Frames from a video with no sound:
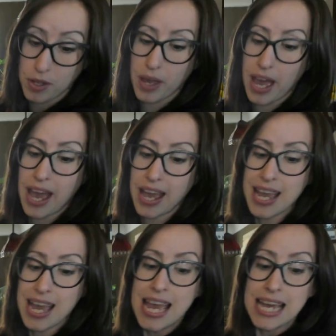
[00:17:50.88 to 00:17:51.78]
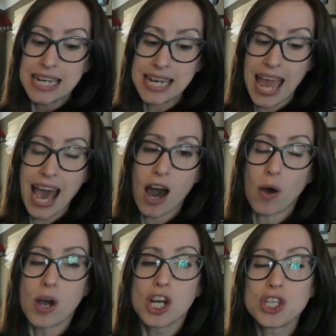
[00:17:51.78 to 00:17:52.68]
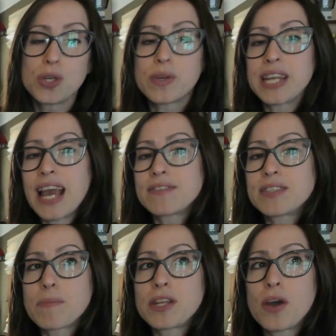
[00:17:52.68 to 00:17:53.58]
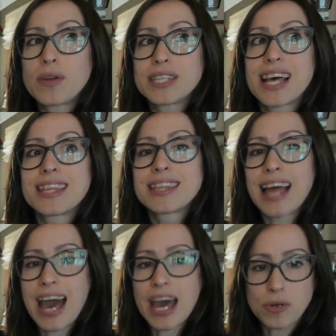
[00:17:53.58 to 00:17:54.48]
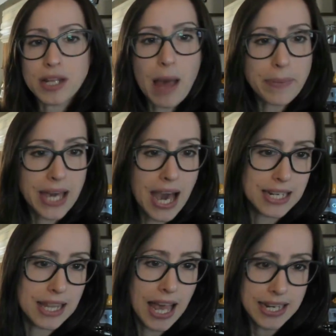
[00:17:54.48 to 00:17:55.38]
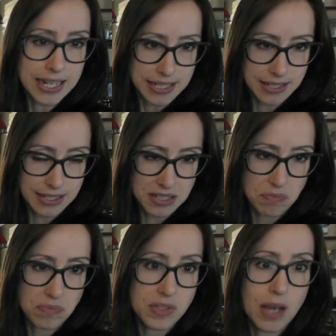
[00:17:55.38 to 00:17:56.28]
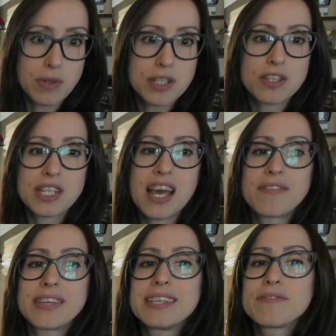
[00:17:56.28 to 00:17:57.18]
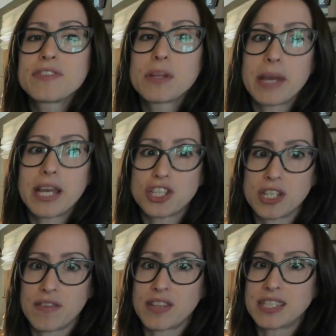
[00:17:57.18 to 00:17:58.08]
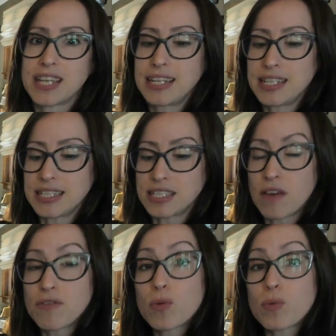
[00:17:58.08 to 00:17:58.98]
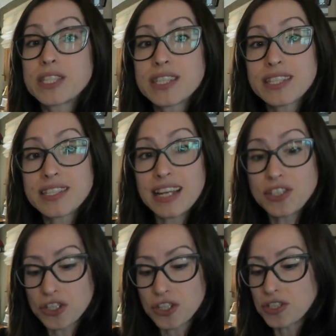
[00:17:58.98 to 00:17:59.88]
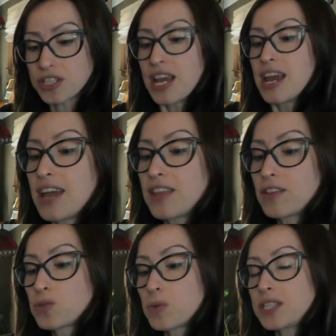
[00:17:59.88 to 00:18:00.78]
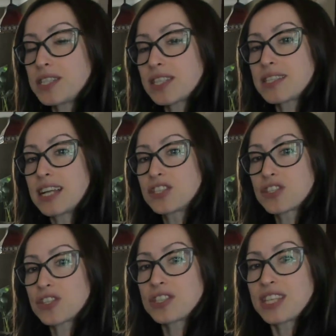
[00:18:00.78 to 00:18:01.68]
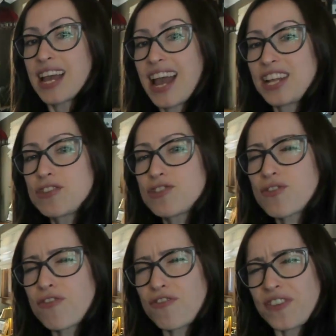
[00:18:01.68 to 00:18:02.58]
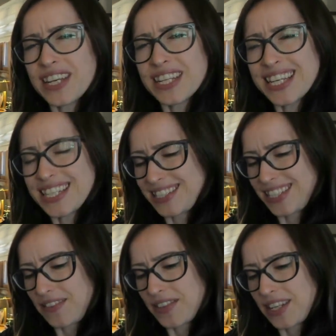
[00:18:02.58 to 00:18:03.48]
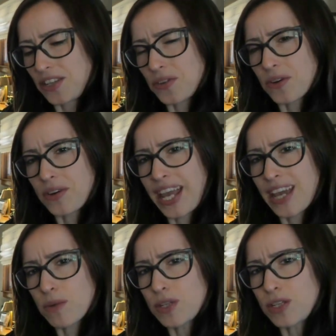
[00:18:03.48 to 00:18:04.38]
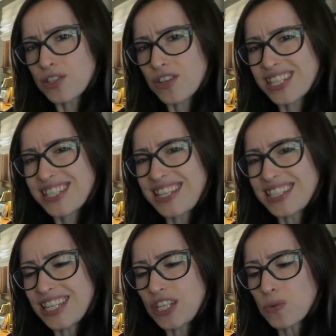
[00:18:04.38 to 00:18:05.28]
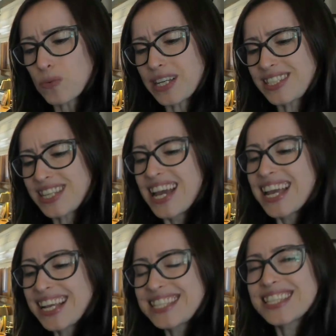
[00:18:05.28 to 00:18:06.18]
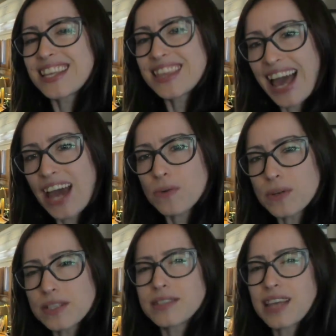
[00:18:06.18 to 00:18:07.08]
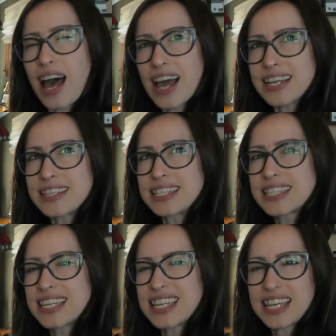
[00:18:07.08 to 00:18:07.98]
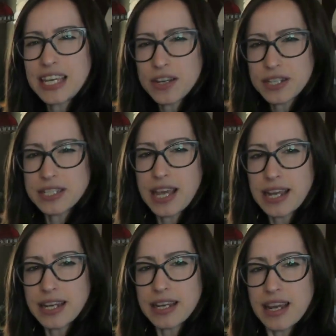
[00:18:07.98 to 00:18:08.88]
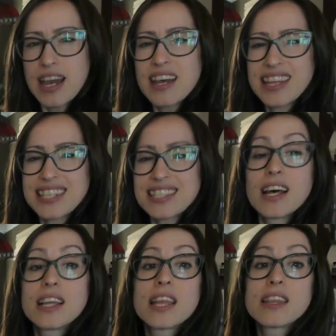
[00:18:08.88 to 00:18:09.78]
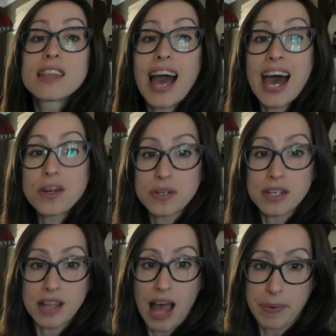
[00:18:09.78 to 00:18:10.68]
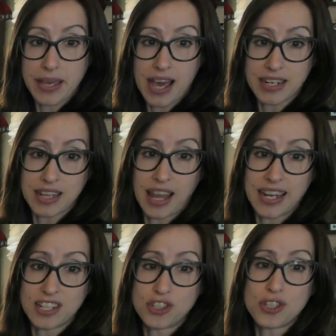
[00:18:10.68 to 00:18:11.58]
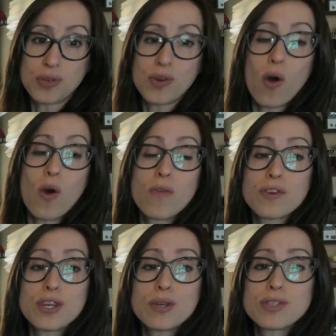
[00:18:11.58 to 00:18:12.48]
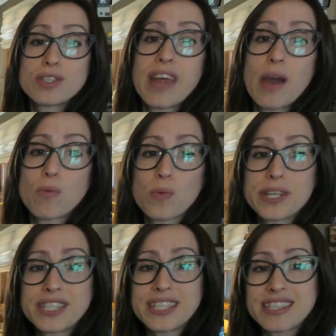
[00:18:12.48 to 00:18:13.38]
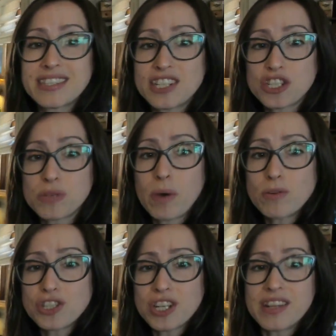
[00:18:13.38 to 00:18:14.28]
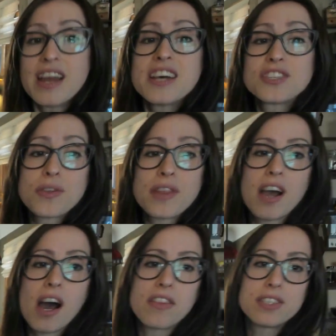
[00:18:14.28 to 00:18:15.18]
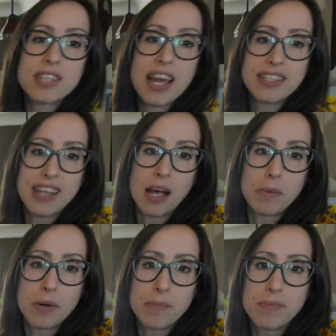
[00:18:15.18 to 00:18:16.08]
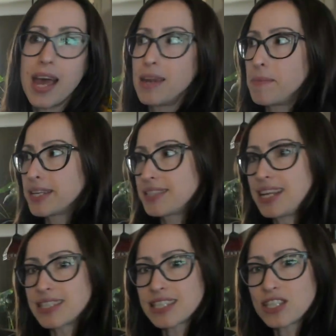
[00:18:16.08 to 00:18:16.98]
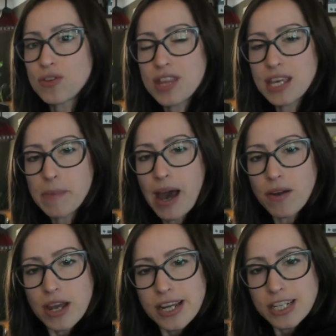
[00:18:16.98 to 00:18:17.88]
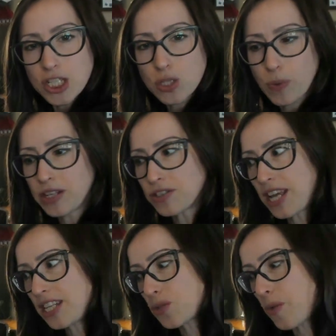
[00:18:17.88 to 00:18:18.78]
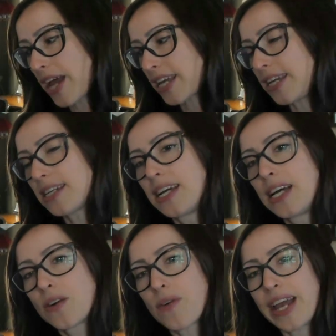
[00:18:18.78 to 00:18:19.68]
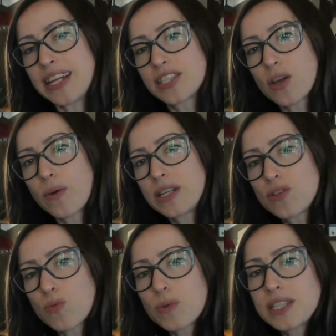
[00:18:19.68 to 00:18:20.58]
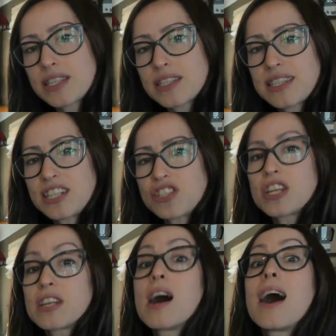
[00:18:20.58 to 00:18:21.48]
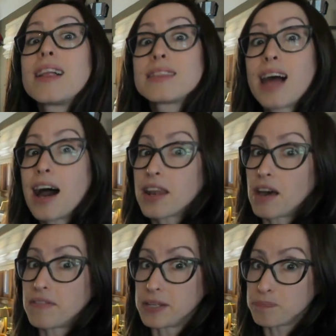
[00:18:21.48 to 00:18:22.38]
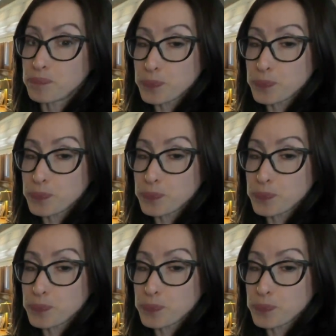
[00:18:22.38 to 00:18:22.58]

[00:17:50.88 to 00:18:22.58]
Okay? Now, you can have something known as lateral epicondylitis. Now we start to have inflammation of the tendons of the wrist extensors. And those wrist extensors, and you should feel it even on your own hand. When you start extending your wrist, it's the lateral side that's getting irritated. That's the lateral epicondylitis due to overuse of that wrist extension motion. So they call this tennis elbow. And it makes sense because you think about swinging your tennis racket, right? It's going into wrist extension, a lot of it.